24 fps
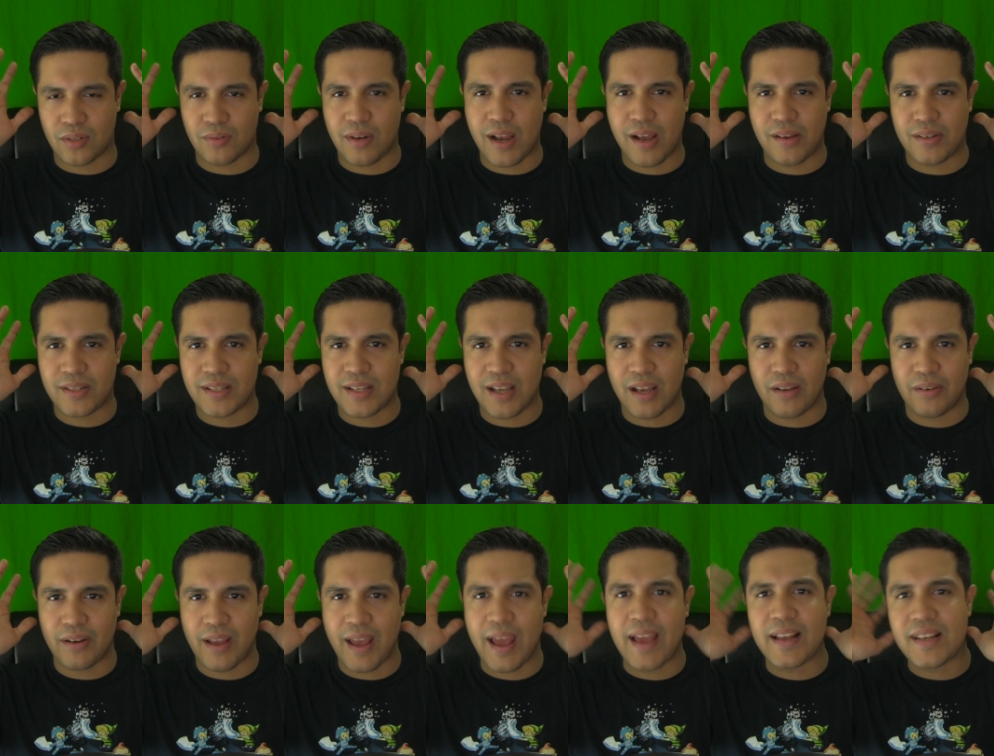surround
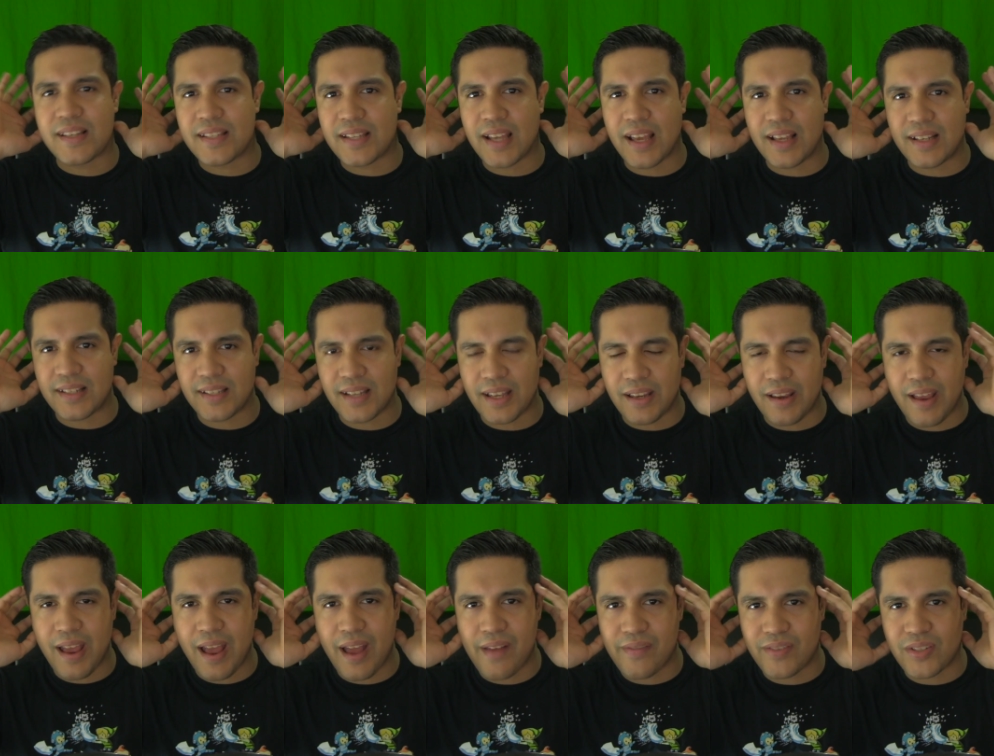sound headsets that
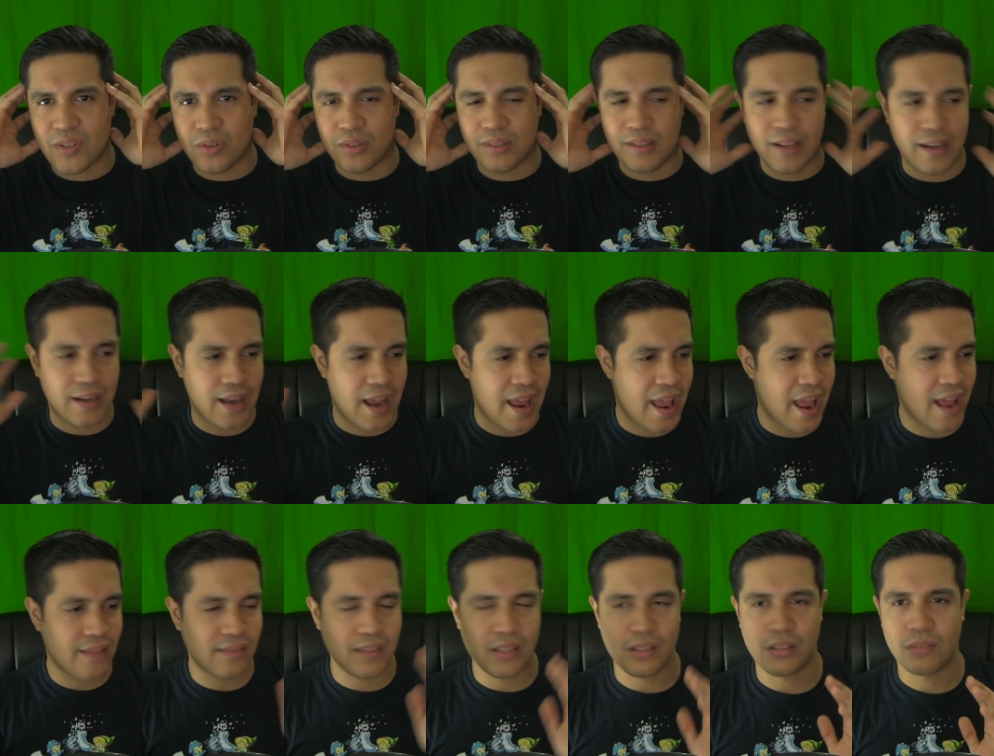you have. Sort of like I
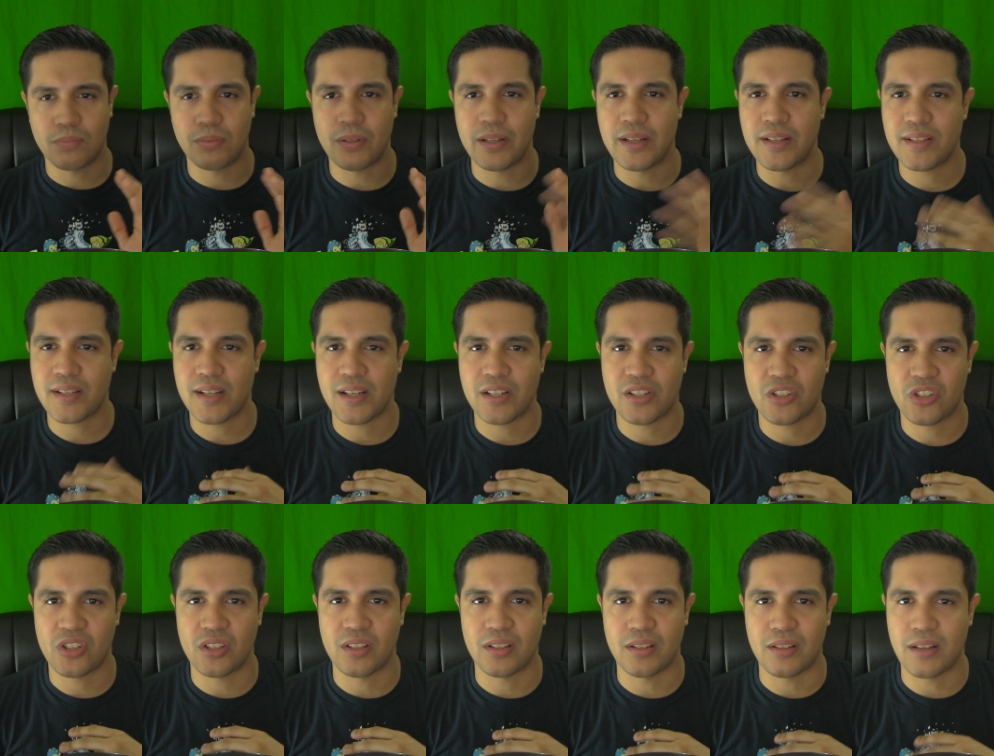had the
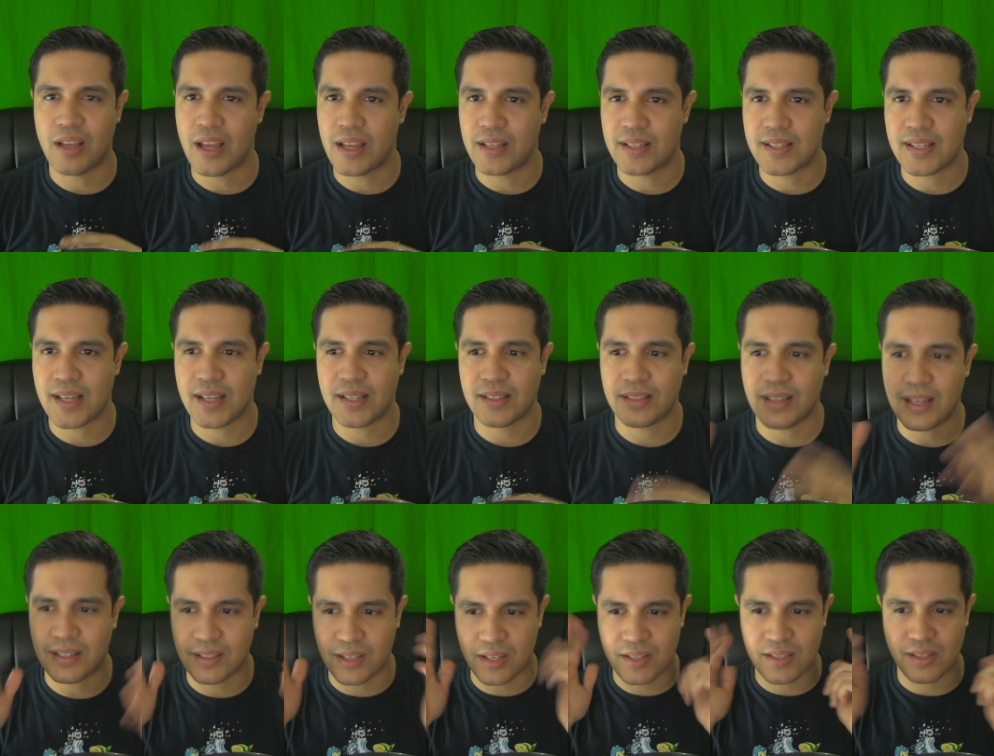PlayStation
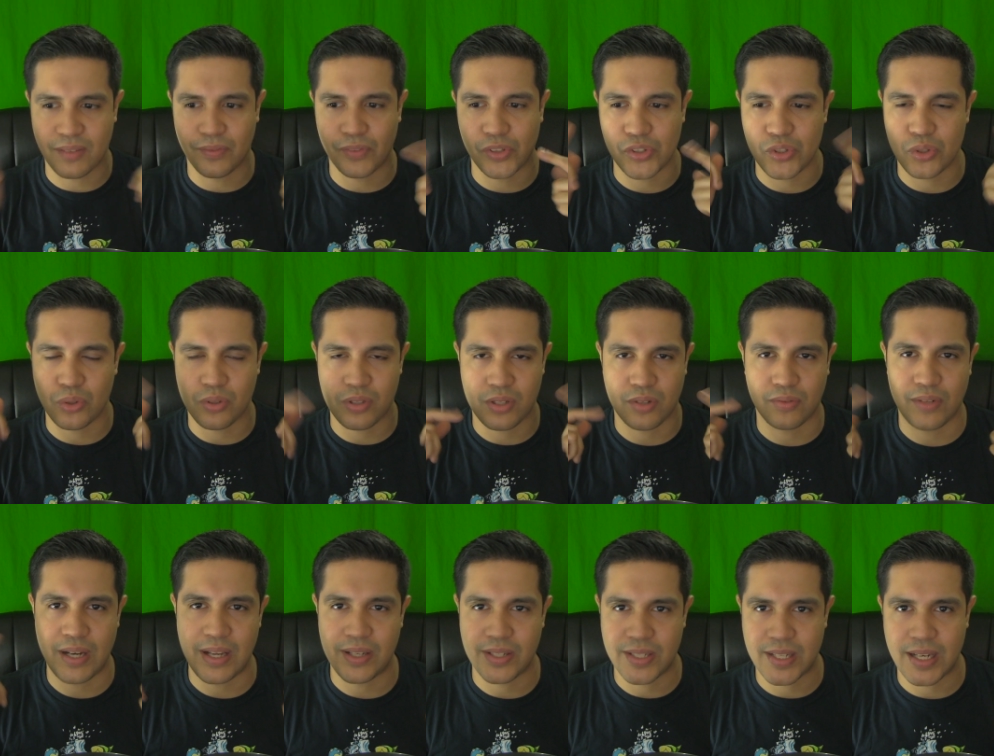headset that does the virtual
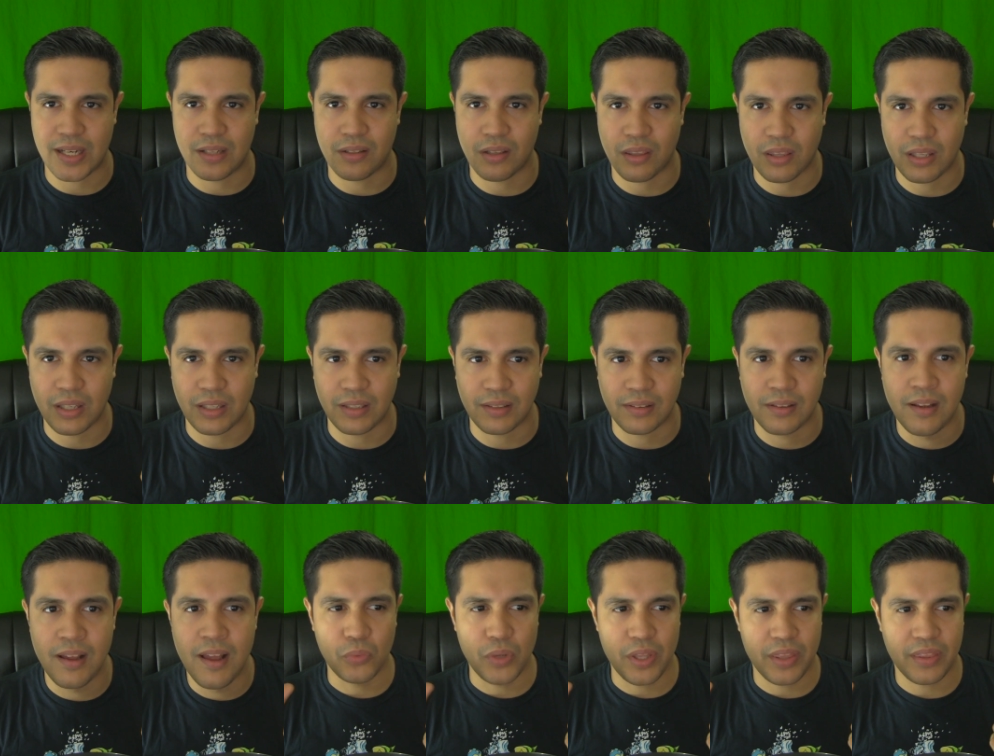surround sound
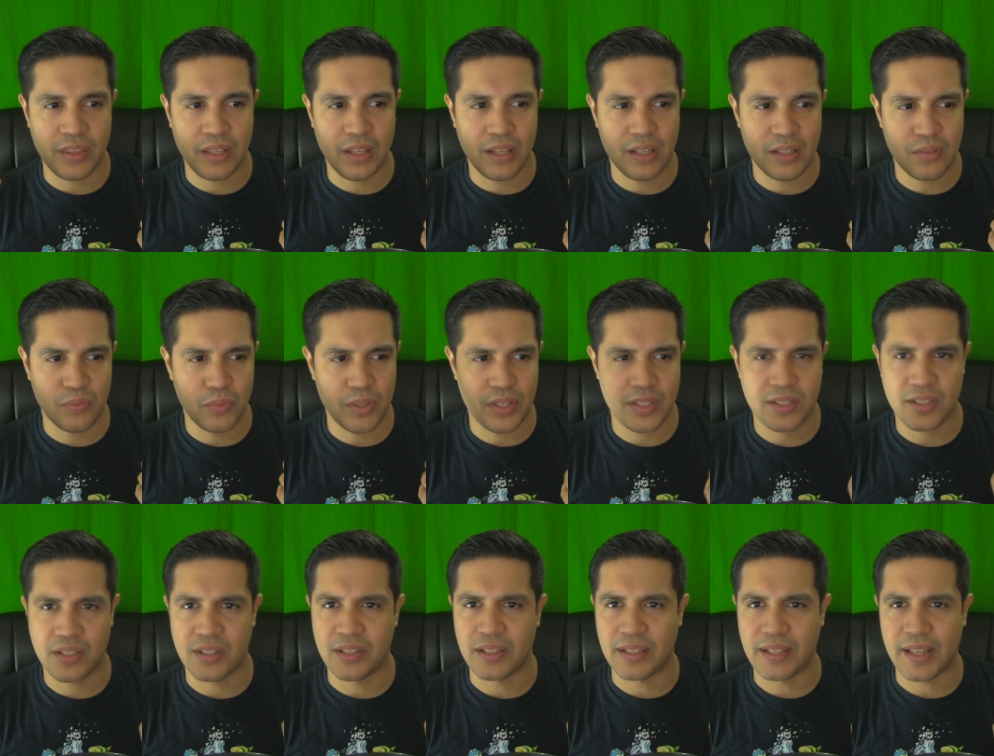thing with
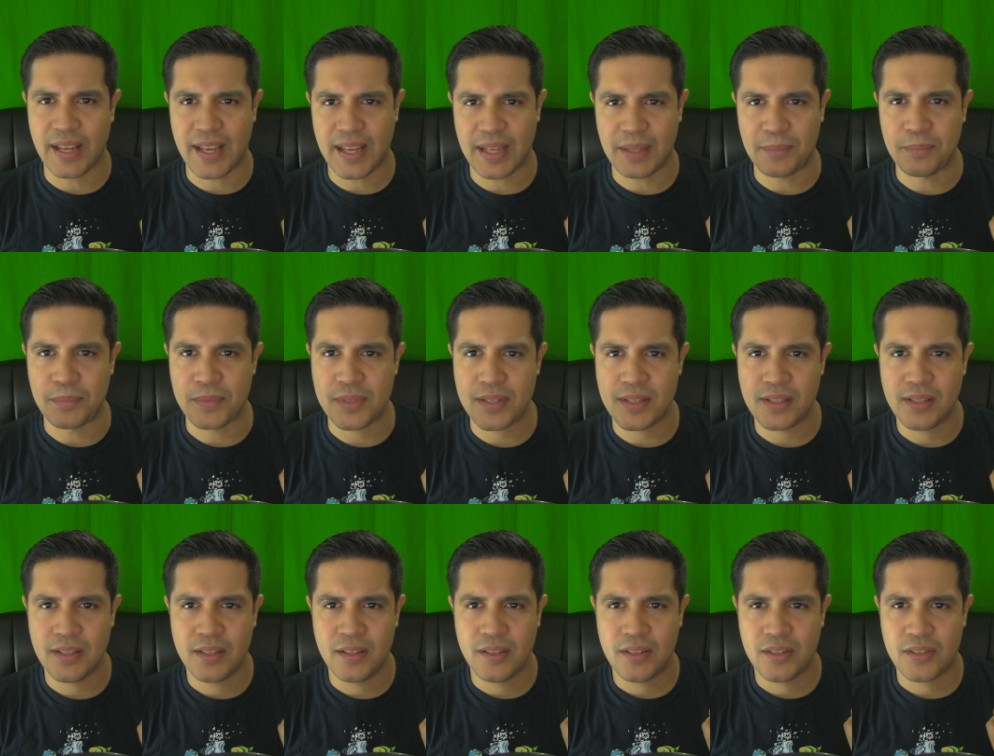certain games.